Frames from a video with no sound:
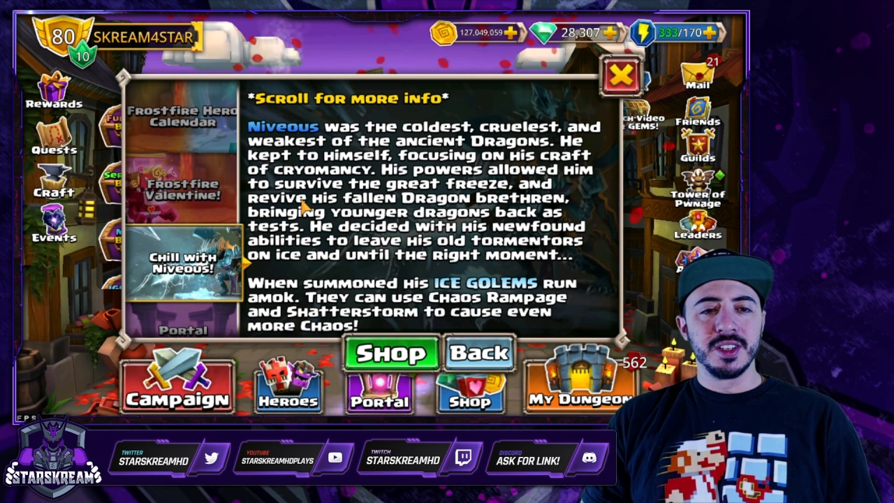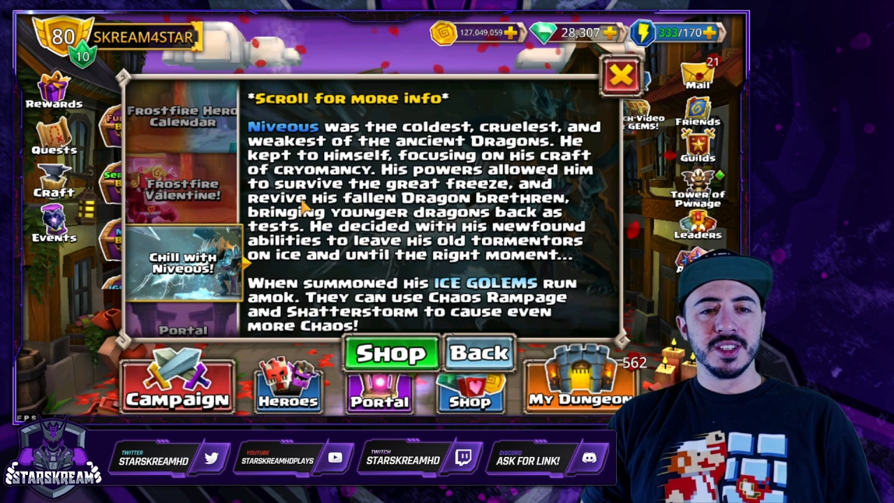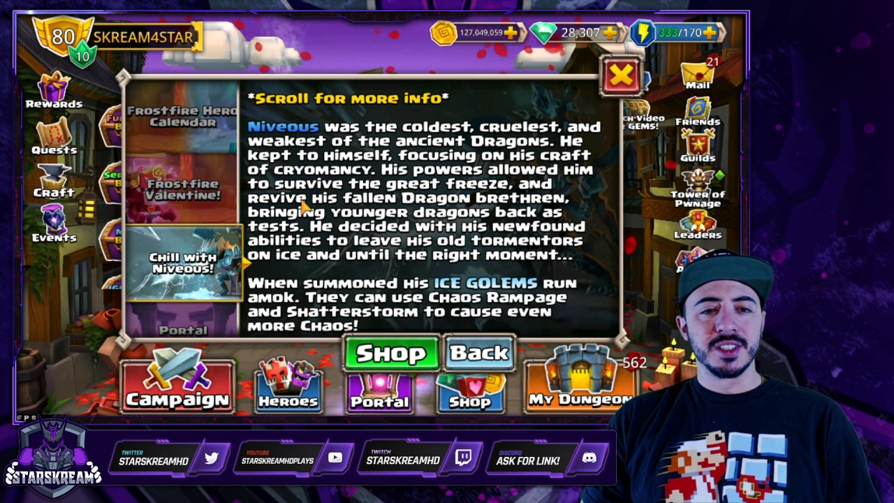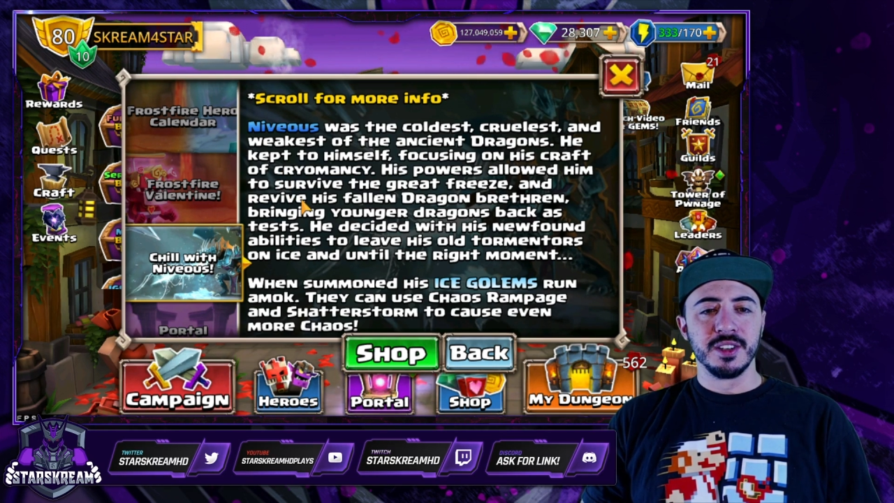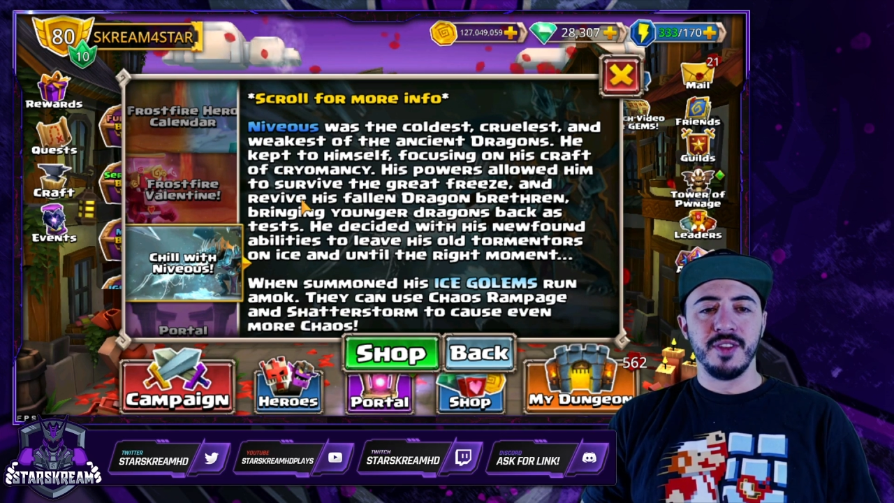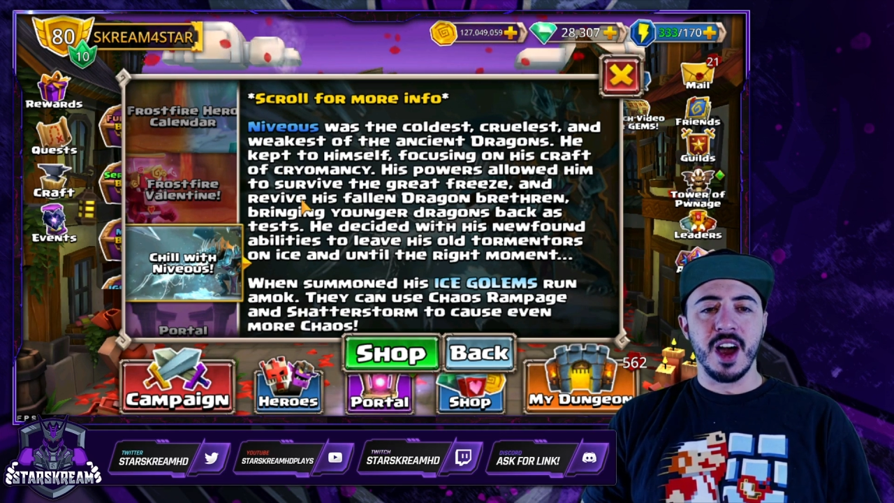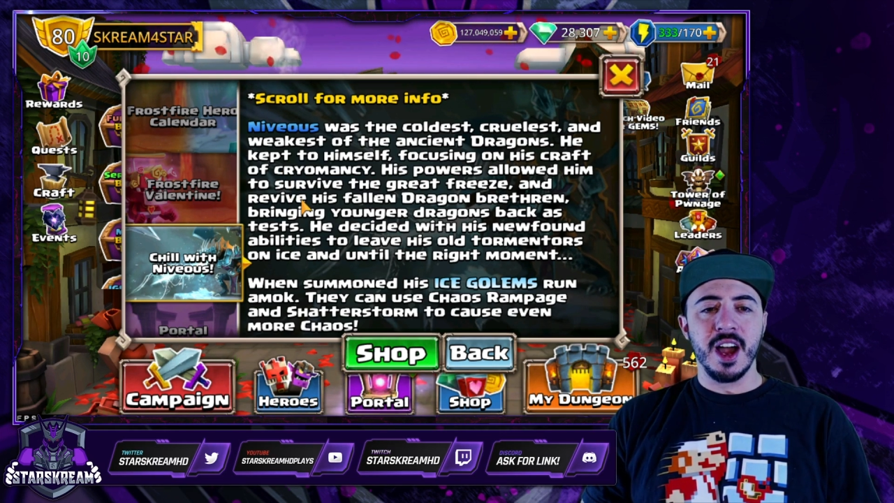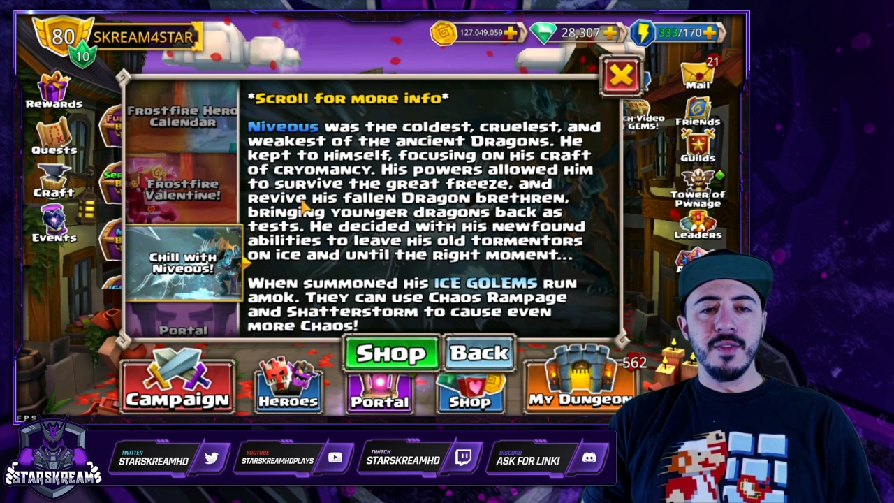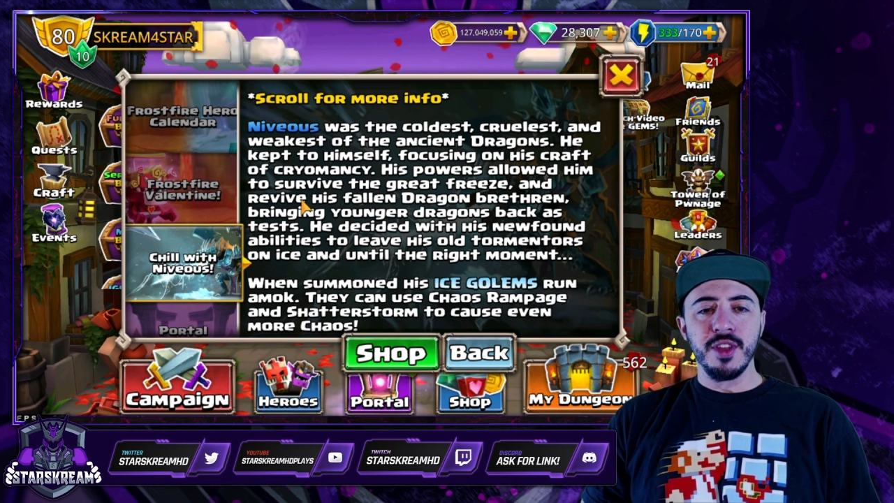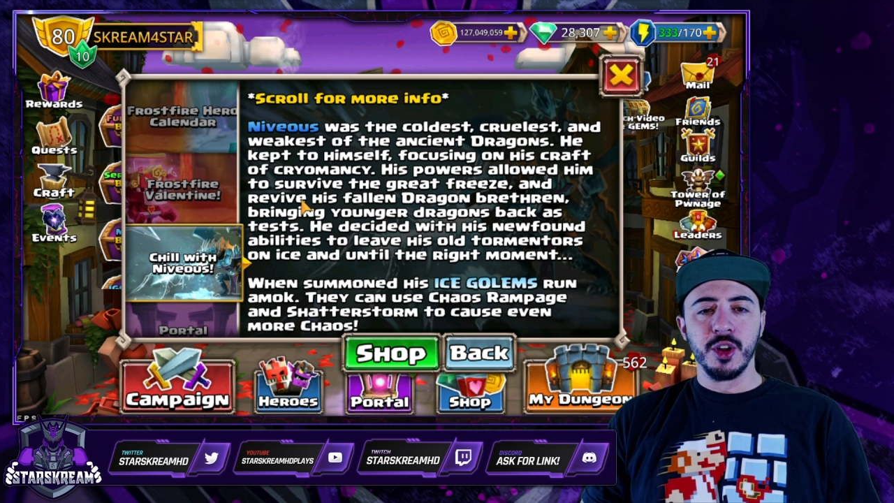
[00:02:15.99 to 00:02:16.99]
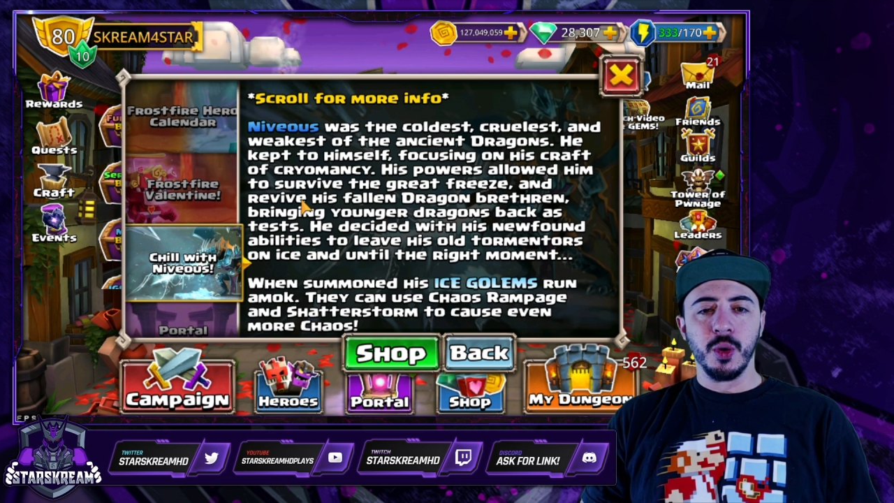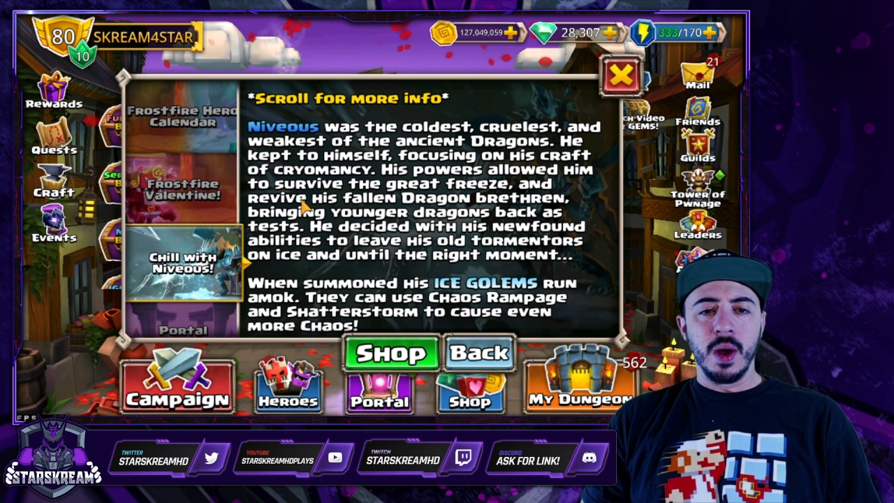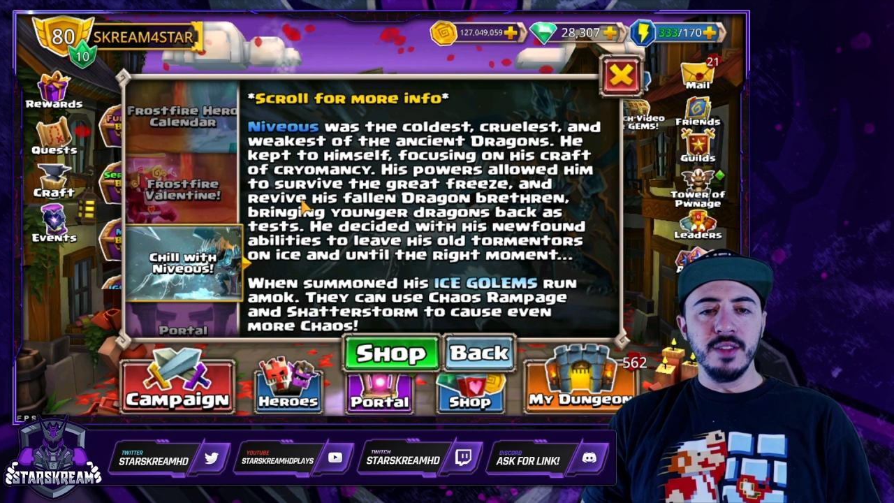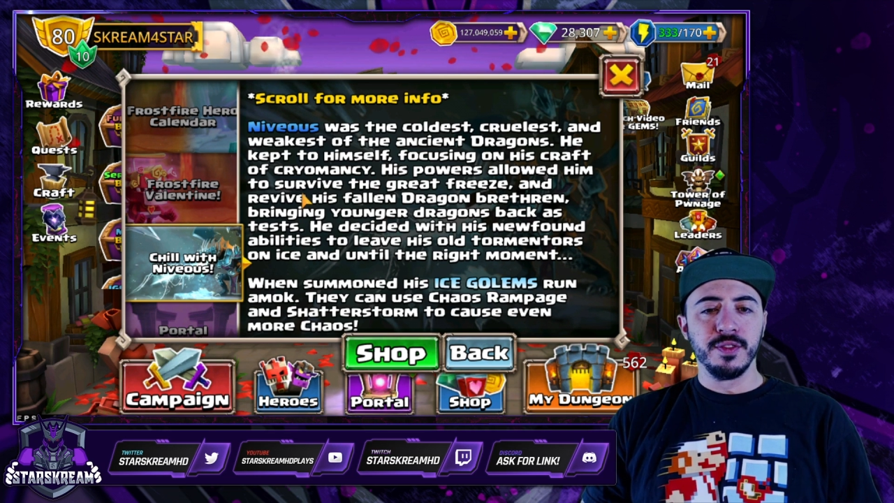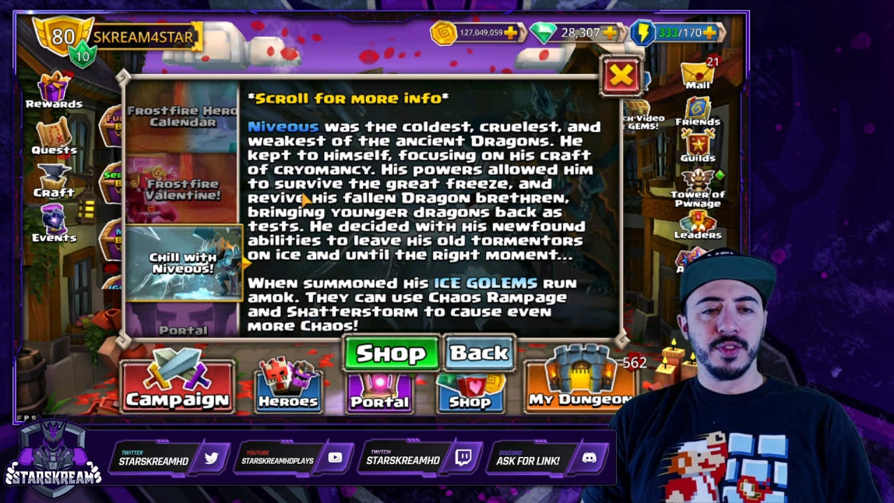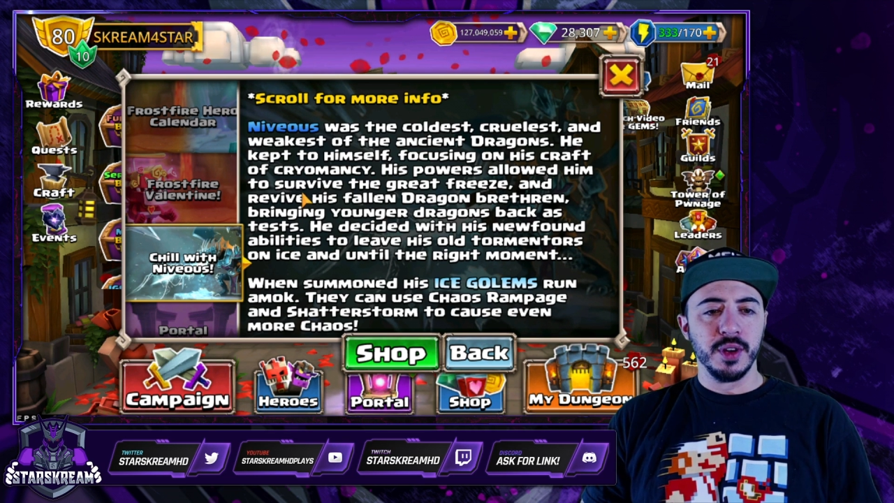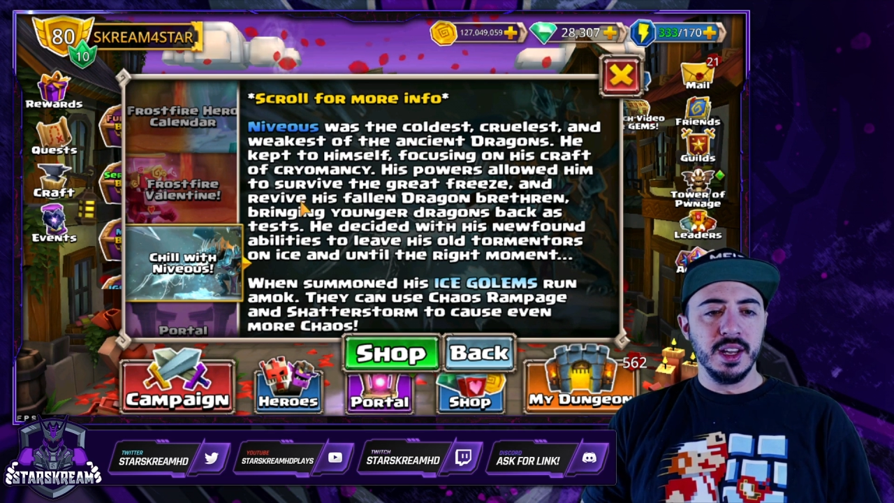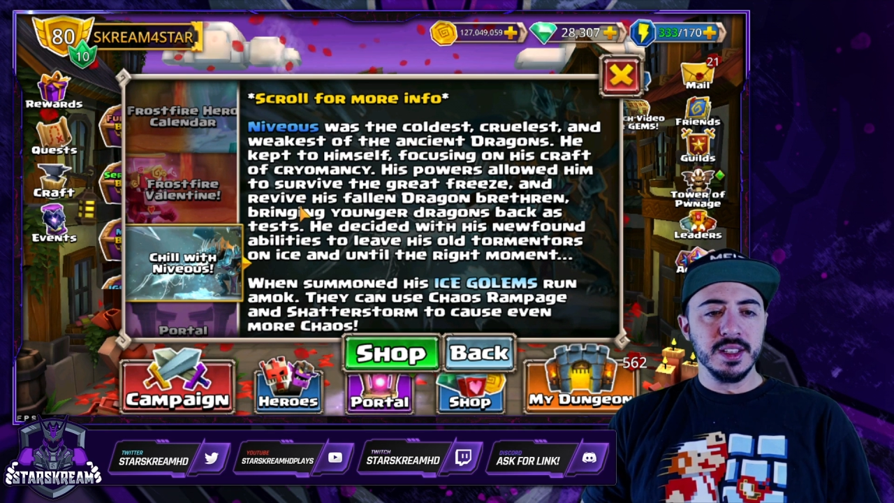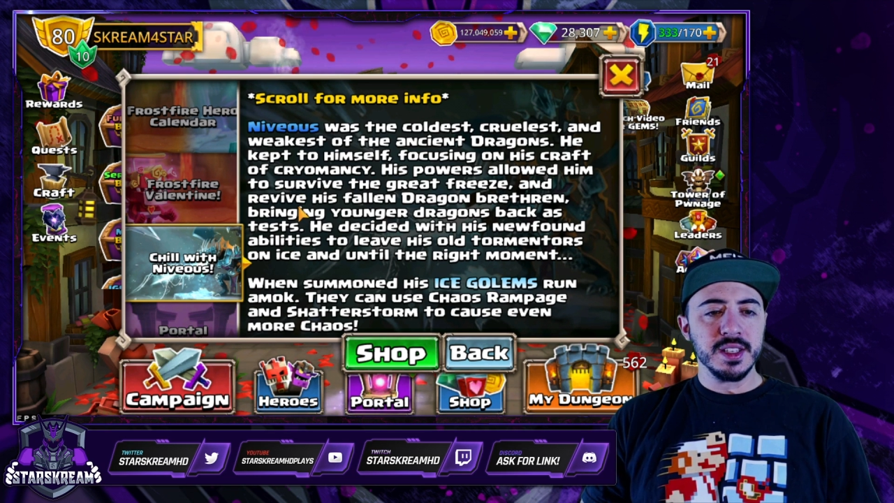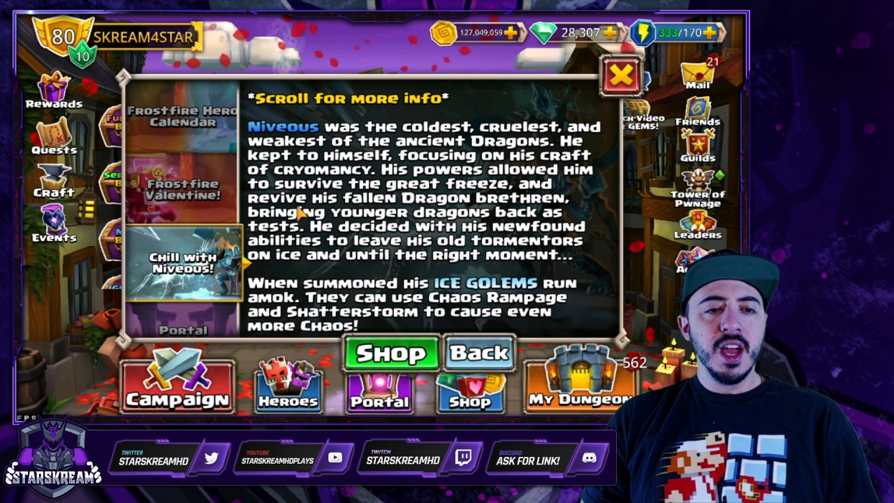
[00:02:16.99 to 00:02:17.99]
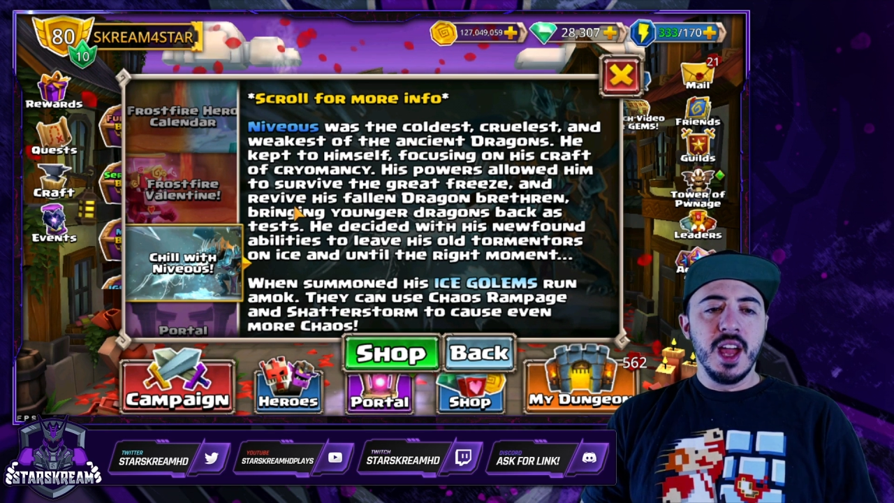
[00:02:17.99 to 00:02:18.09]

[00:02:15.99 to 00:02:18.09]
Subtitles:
to survive the Great Freeze